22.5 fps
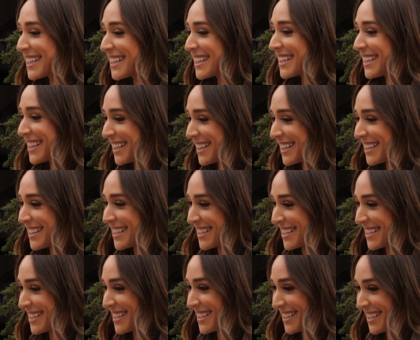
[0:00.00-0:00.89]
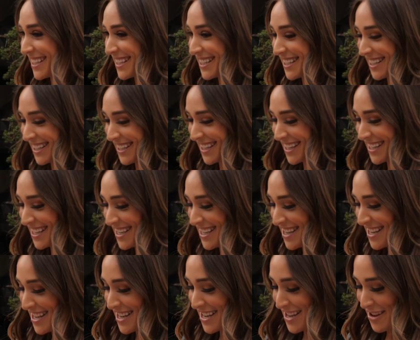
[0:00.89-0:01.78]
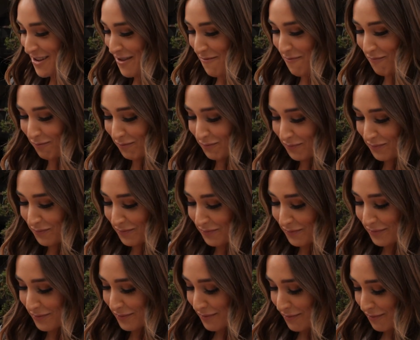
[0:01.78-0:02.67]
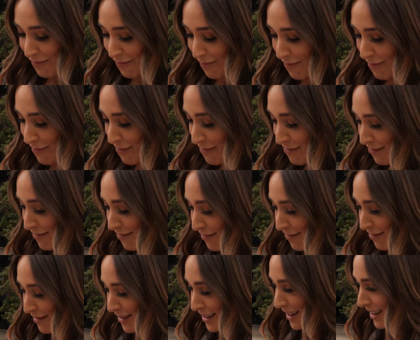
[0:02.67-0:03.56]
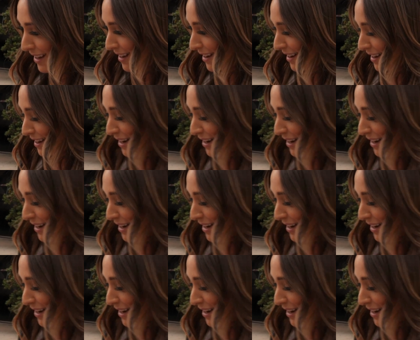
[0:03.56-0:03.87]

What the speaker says: No words are spoken by the person on screen.